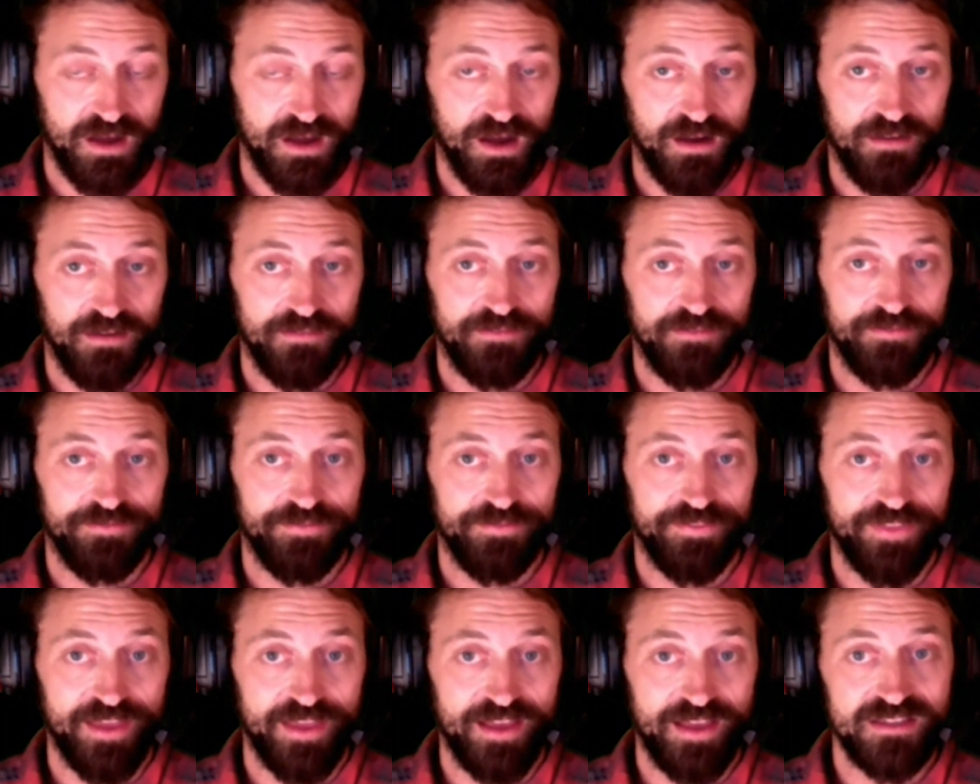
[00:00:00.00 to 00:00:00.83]
of
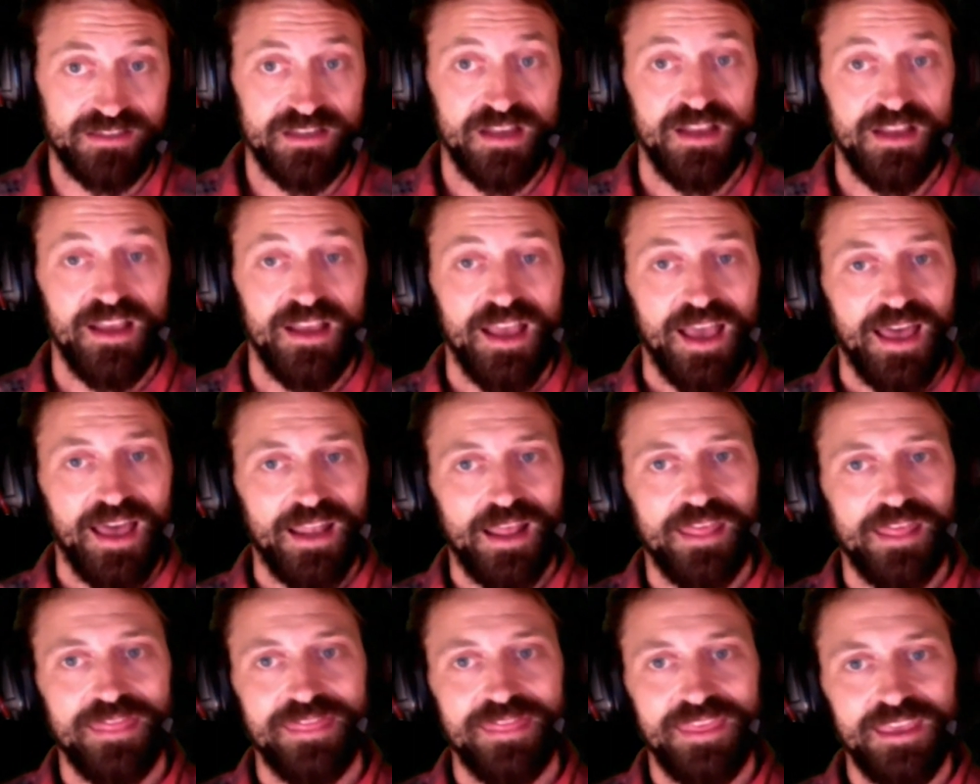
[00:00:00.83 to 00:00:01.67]
this and
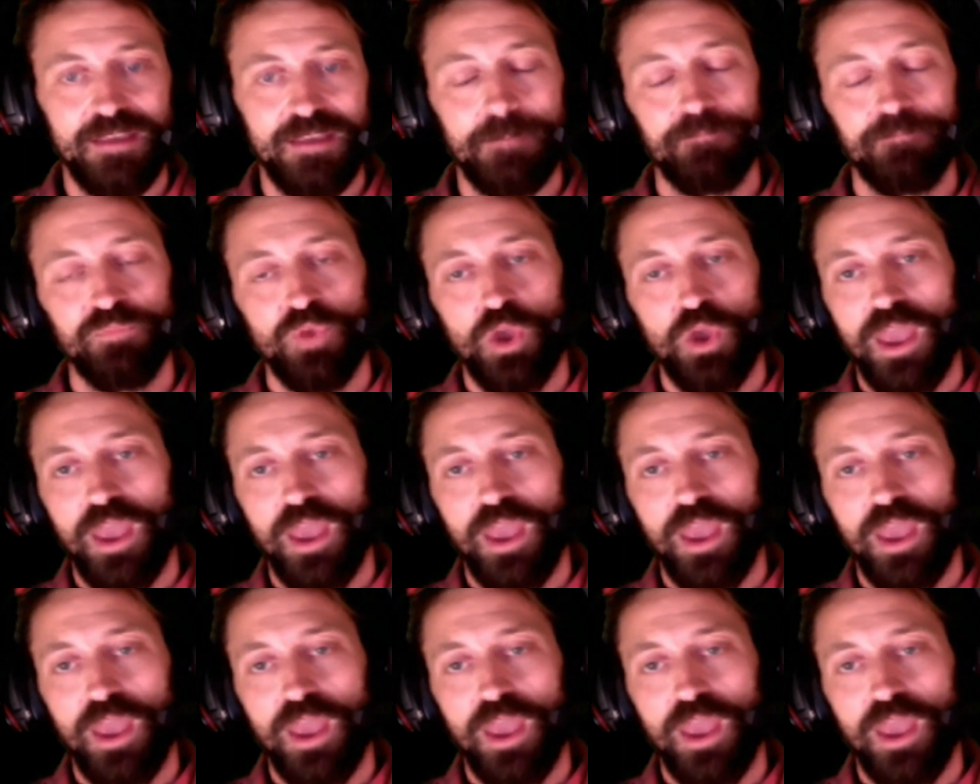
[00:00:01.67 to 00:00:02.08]
i think